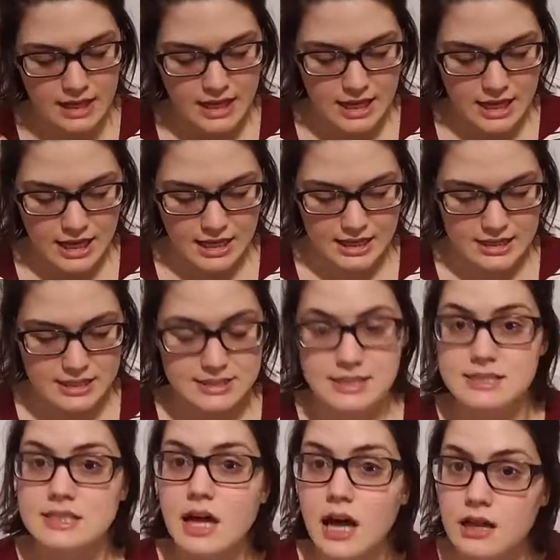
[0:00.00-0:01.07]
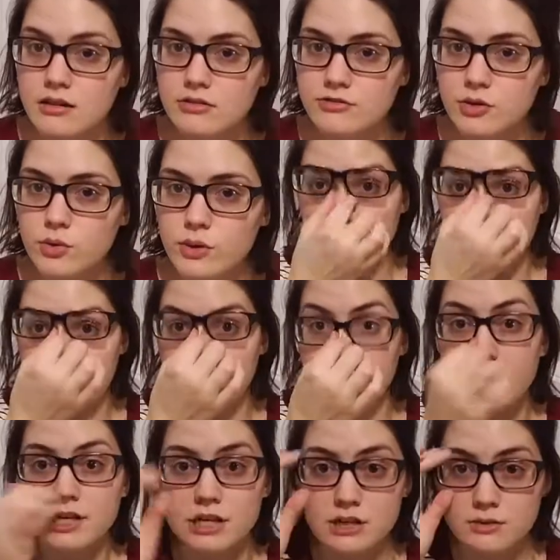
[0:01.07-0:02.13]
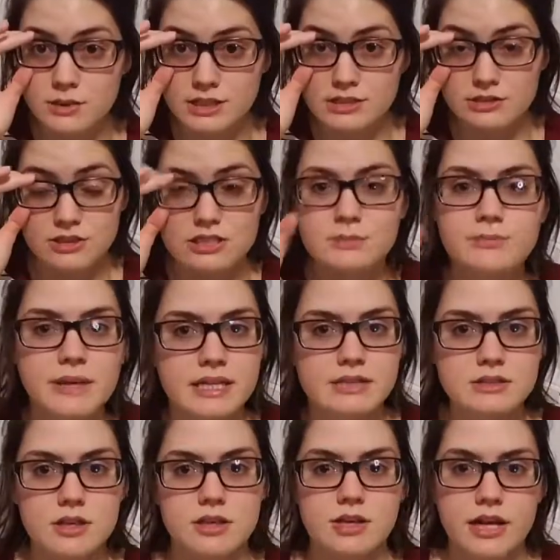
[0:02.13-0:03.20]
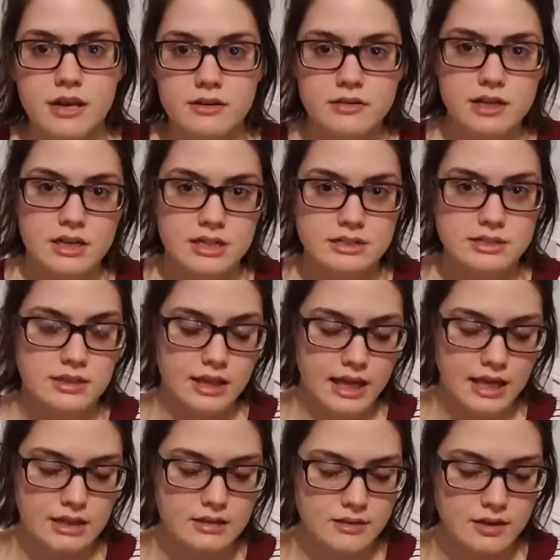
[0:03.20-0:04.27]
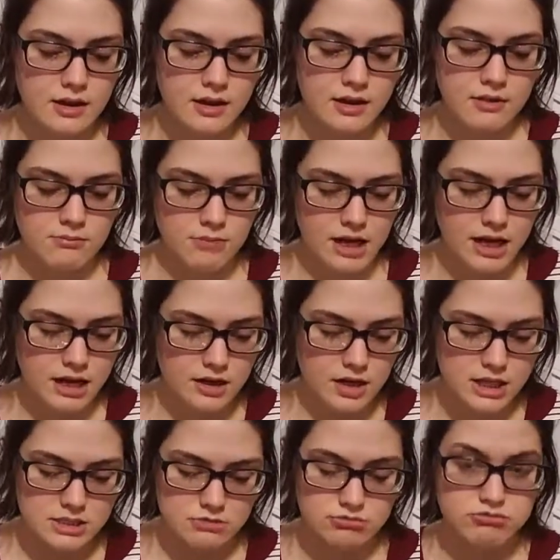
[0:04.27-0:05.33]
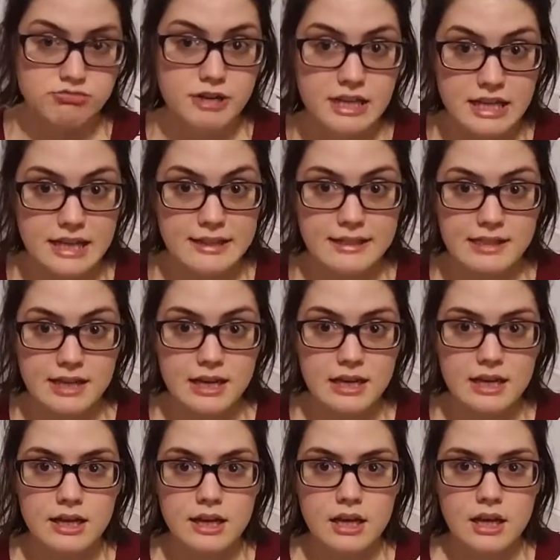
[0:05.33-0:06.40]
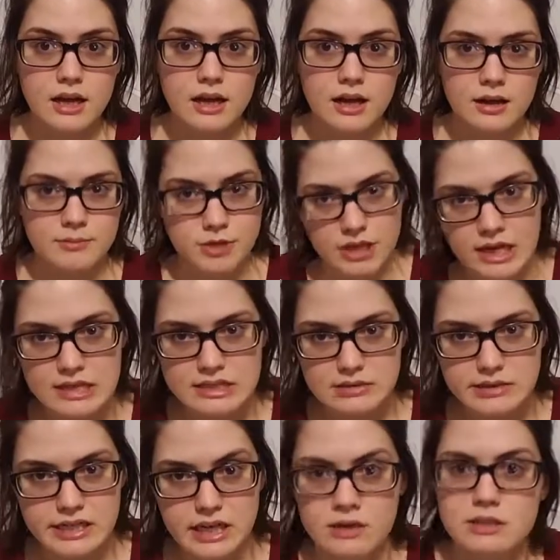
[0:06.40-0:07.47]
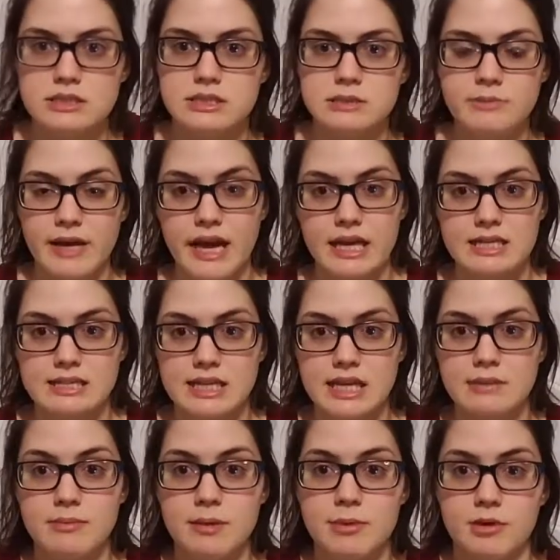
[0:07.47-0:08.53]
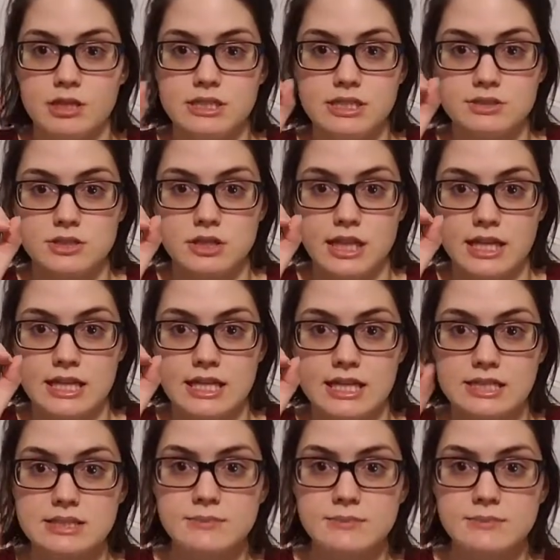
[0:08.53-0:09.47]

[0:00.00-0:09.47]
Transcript: And this is olive oil. And you're going to want to do this based on your hair thickness and length. My hair is really thick. You can't tell right now because of the back. It's like my ponytails are like this.